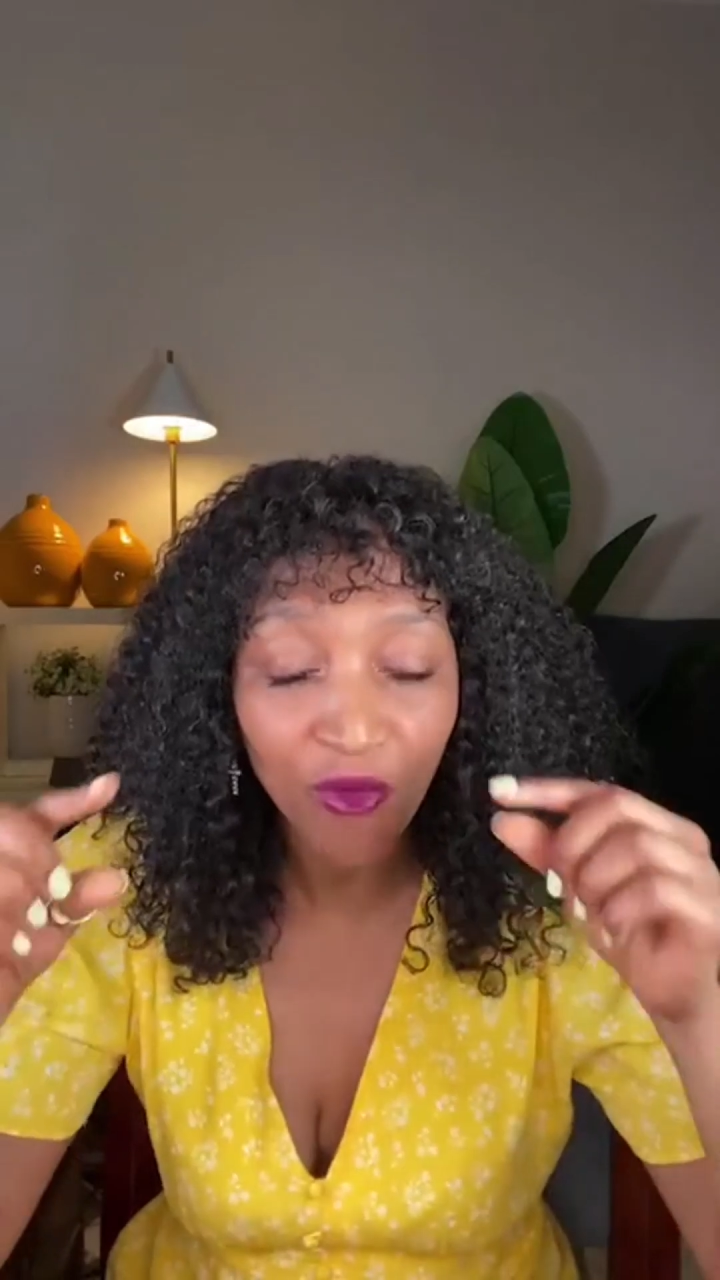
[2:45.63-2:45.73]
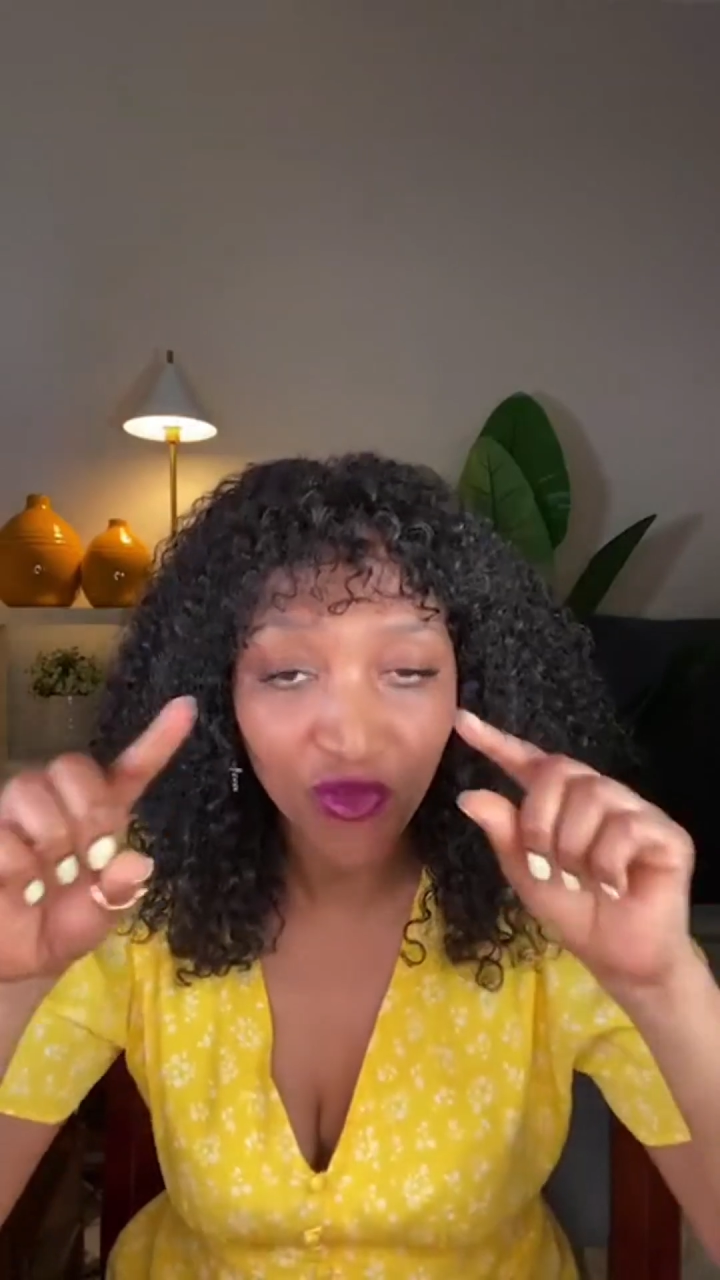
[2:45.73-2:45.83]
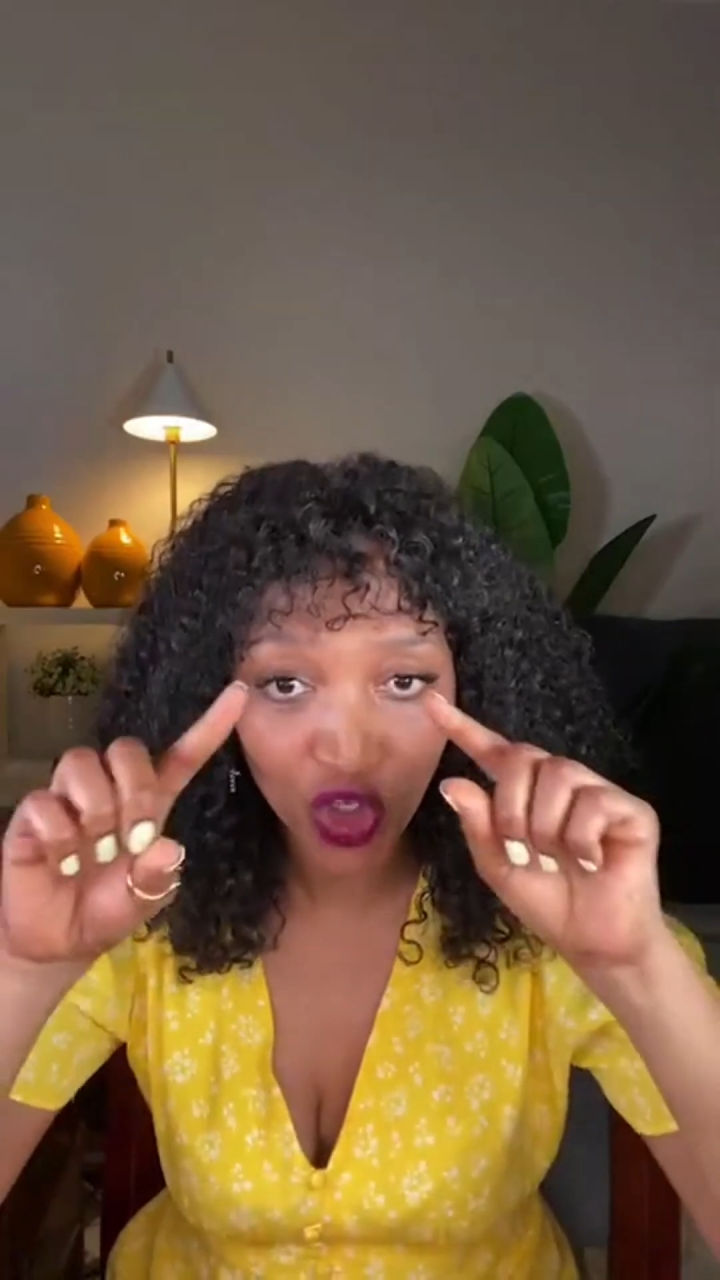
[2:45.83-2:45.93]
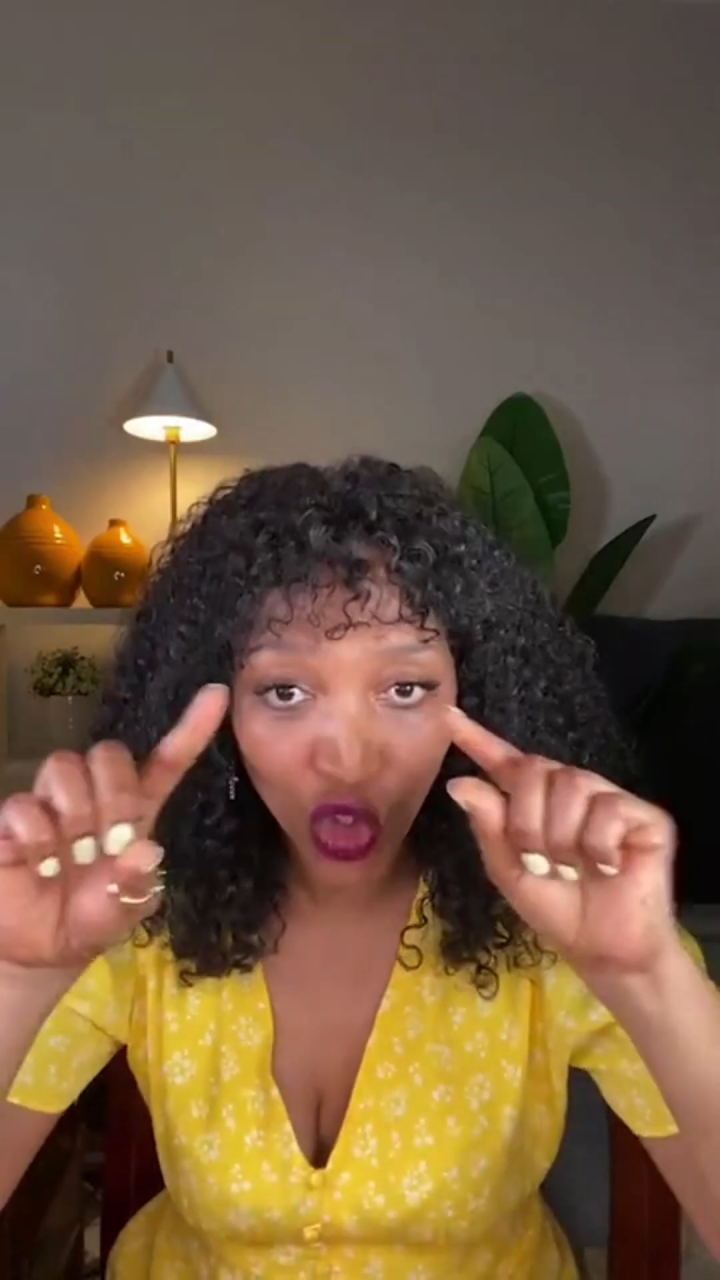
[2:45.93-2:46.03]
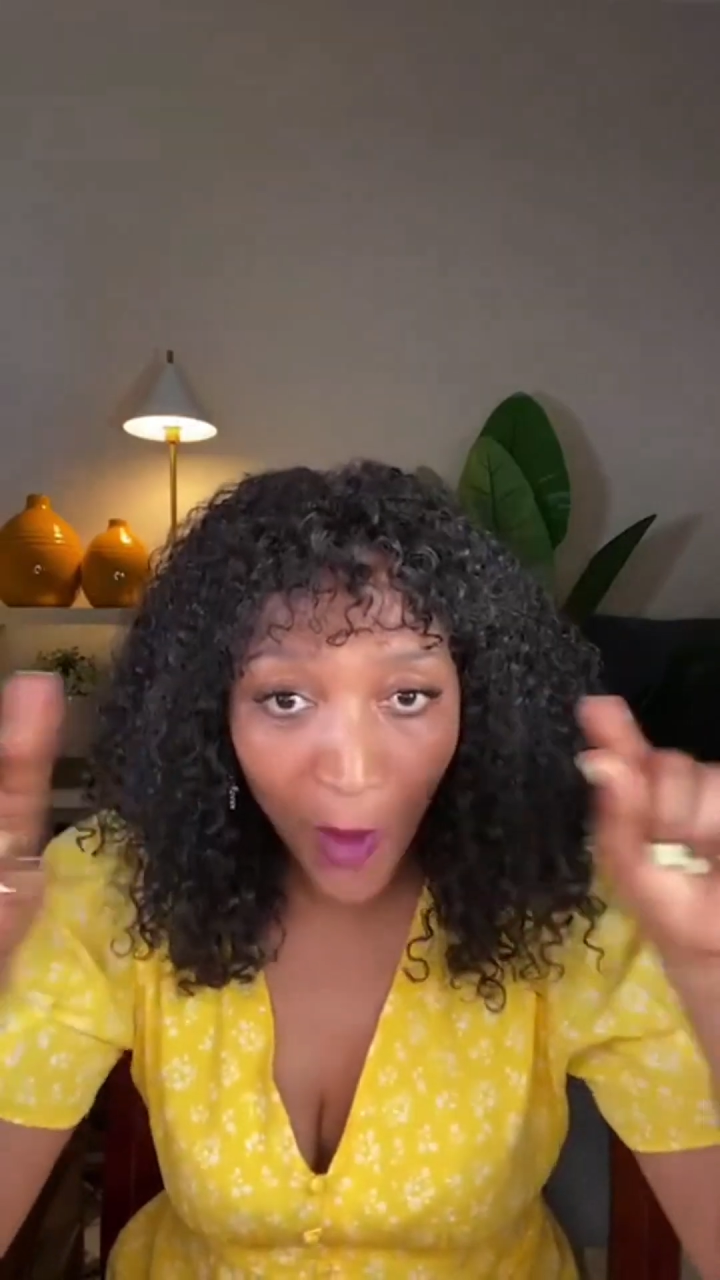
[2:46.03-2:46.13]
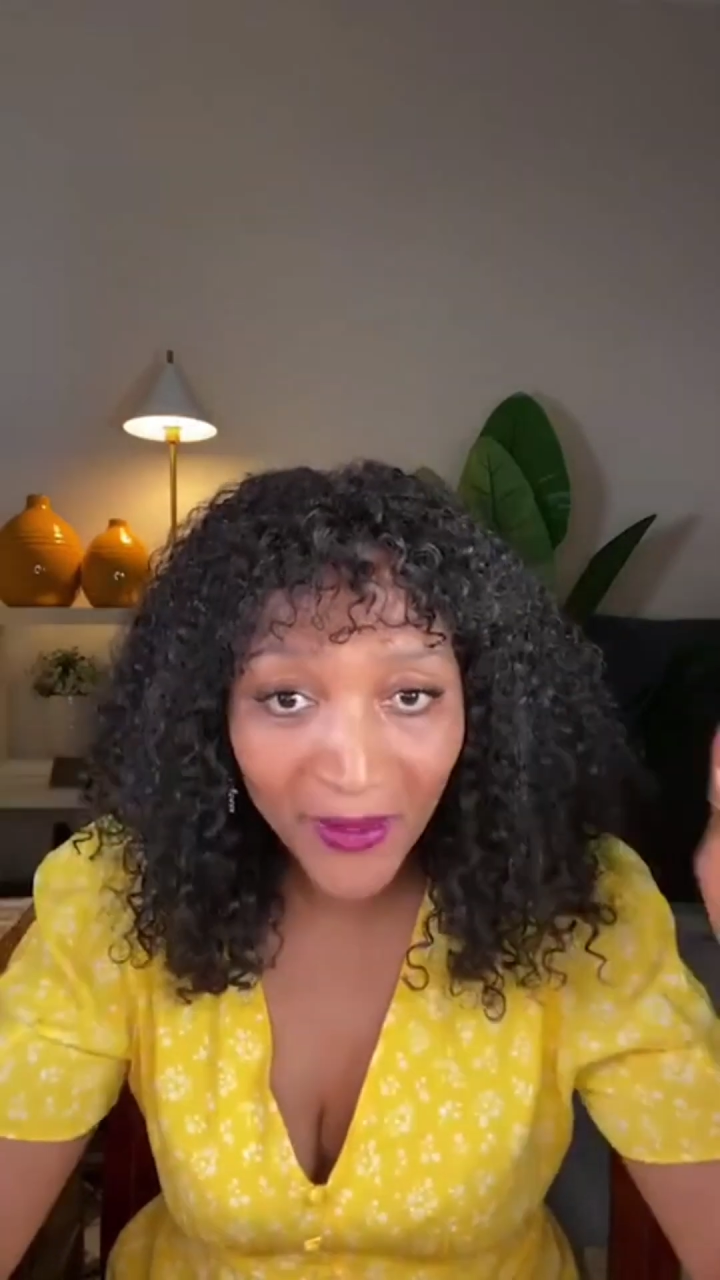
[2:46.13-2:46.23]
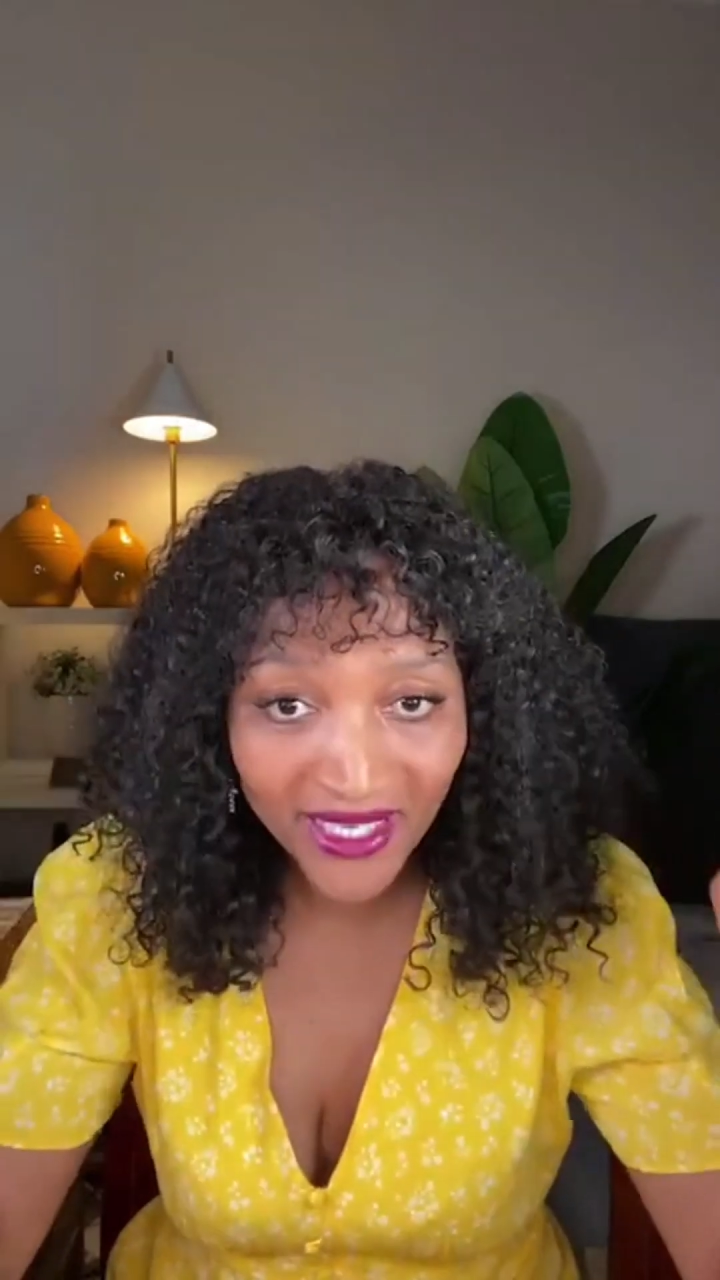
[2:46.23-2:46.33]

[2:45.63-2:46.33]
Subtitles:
of your top